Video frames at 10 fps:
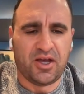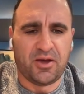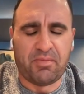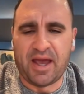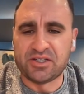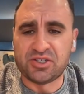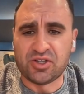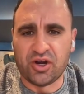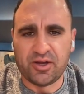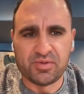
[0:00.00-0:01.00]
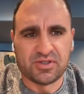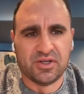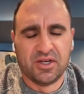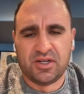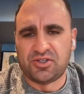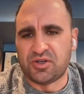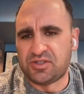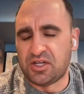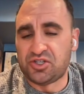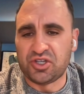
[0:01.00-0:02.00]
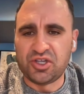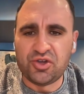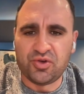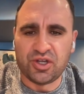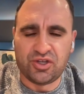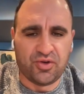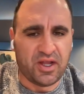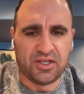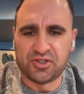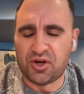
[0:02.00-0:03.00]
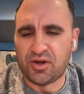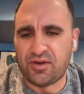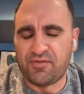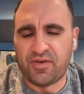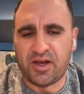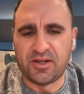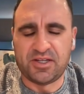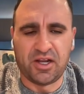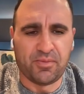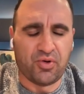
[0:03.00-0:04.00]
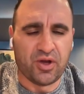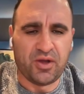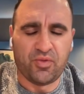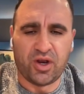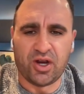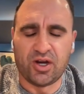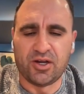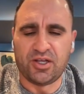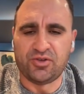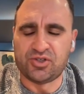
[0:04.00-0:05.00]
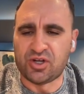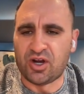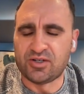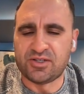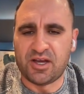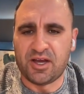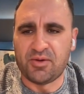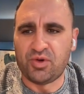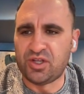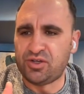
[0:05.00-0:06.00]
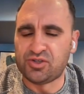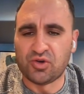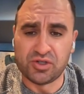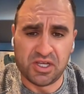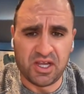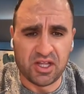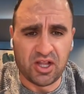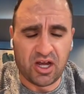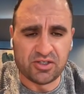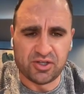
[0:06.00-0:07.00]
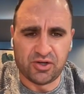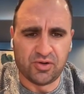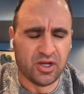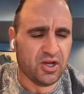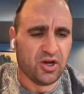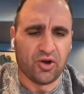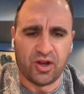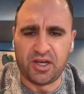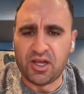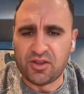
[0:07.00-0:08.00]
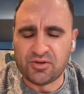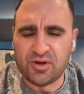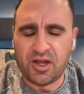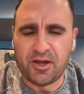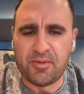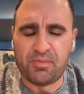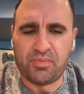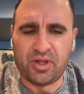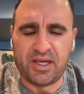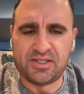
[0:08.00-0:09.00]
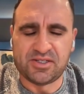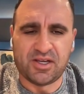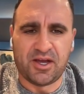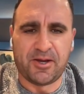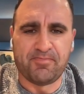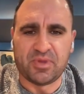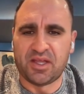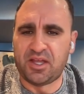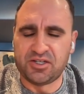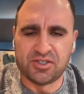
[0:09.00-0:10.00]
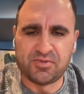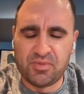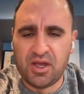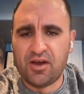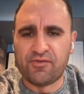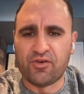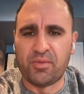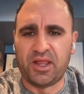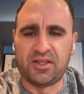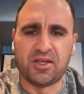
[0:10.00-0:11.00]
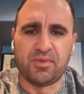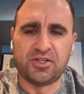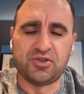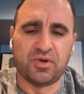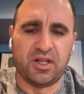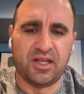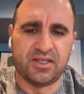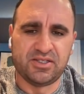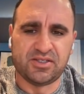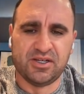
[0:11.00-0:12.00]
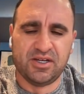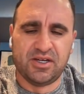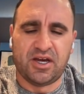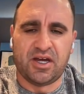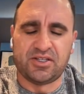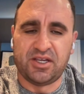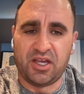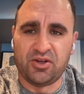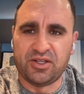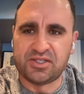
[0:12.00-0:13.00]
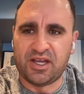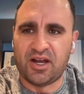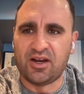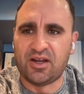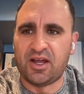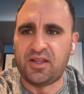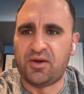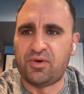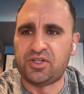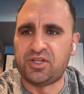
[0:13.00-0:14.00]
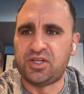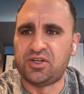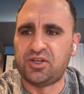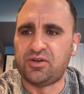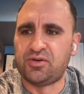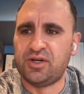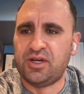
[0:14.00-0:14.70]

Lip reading: backed startups. So essentially, you could do any sort of data point where you start, whether you're sourcing in Loxo or any other place, and then just formulate them into a list to get your list there. And then what you need to do